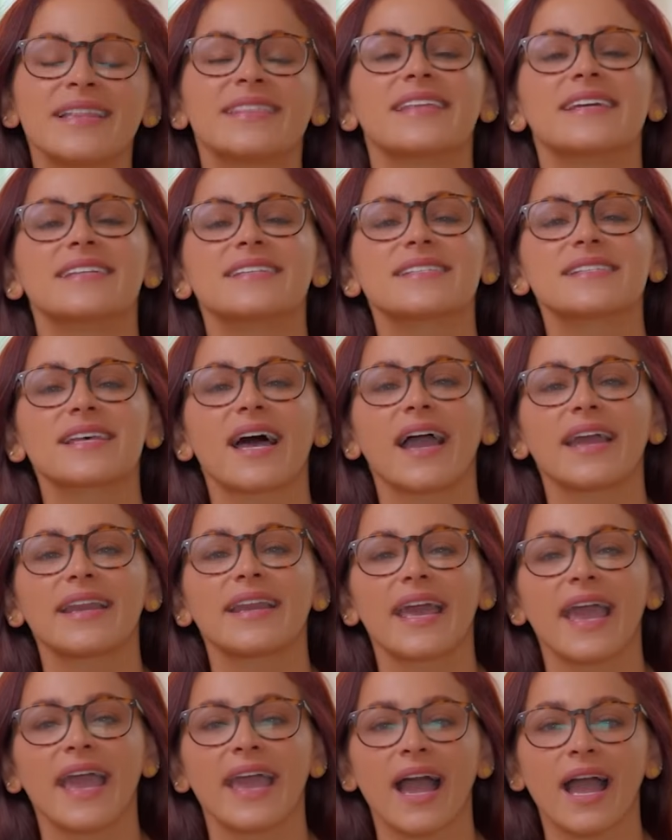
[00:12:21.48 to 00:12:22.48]
They design
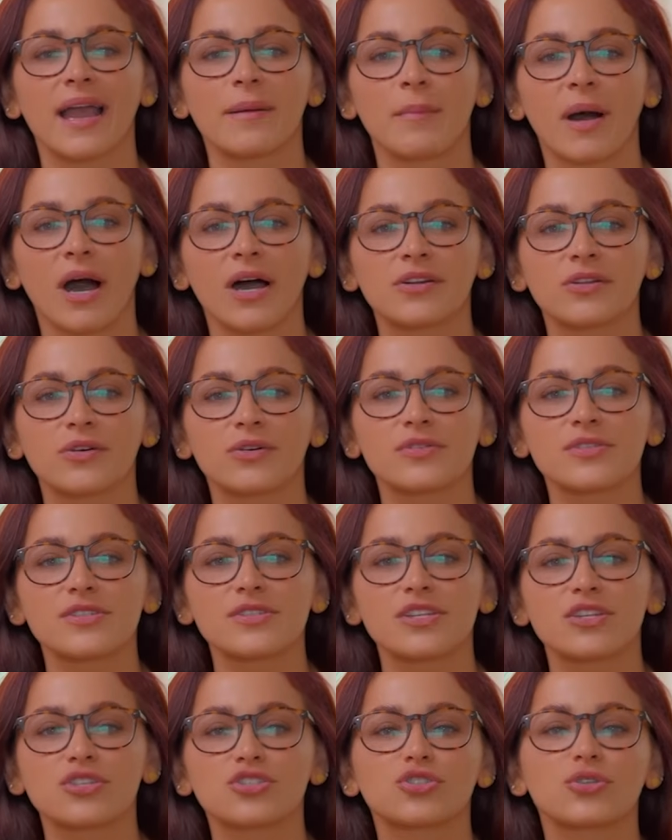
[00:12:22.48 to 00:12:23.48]
AI
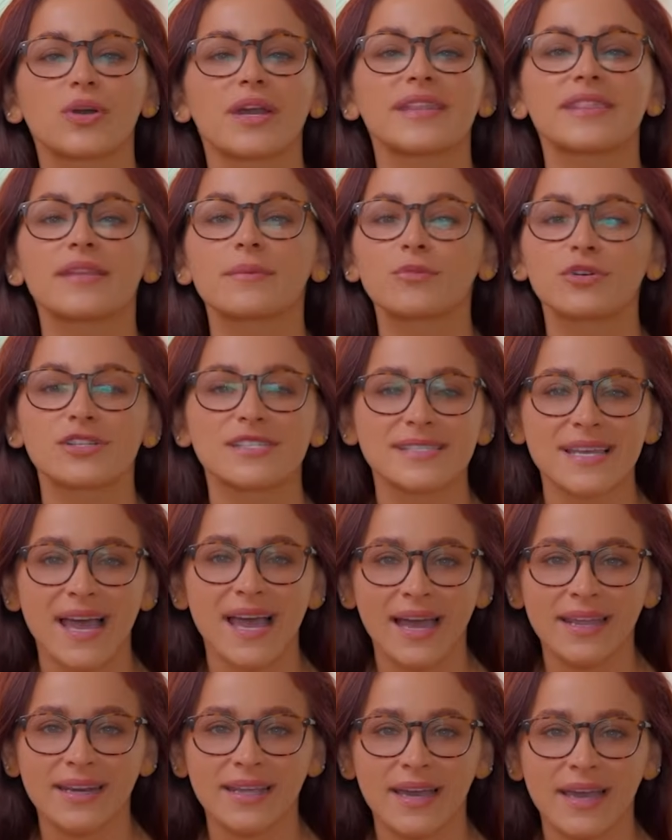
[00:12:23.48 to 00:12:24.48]
models, train them with
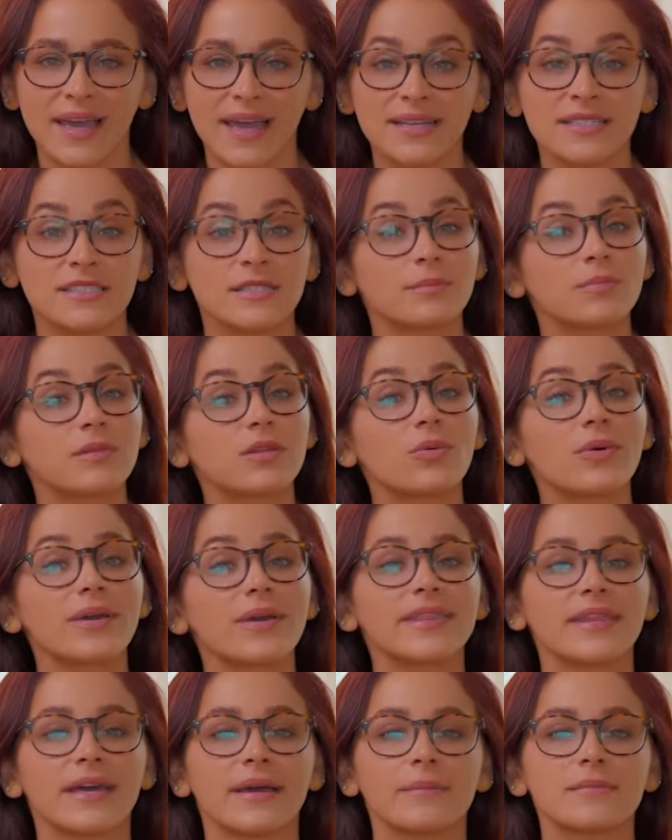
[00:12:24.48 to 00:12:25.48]
data, and deploy
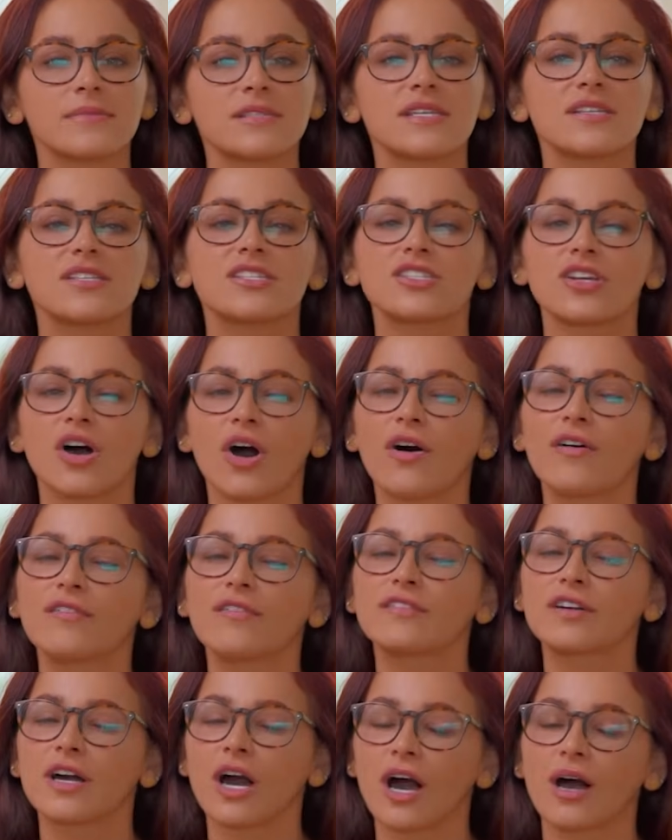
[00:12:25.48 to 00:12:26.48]
them to solve
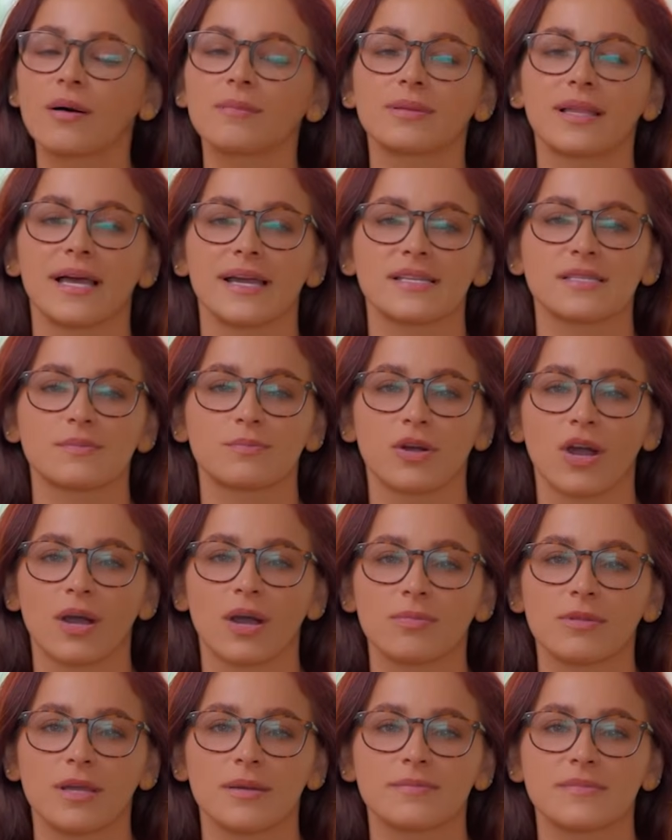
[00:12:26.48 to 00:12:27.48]
complex
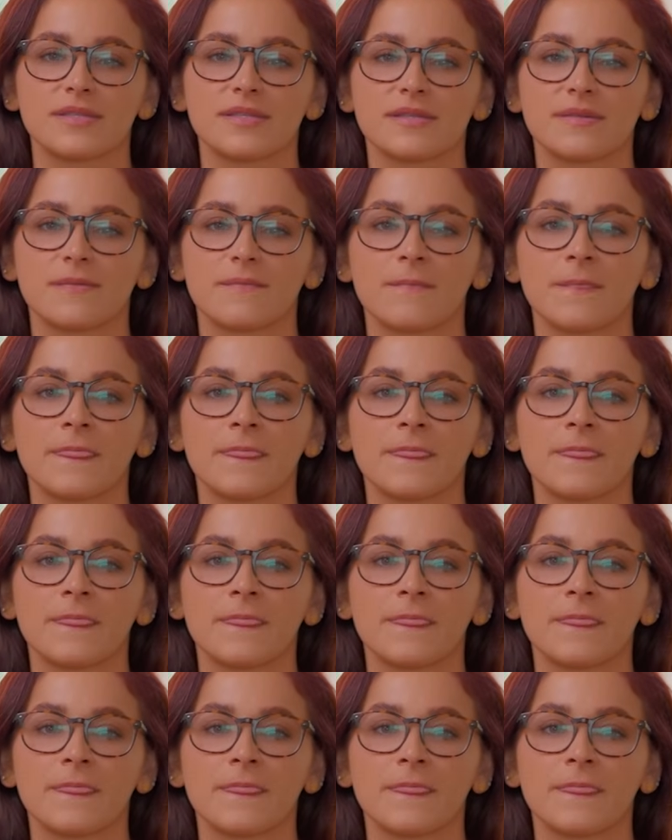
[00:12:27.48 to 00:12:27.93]
problems.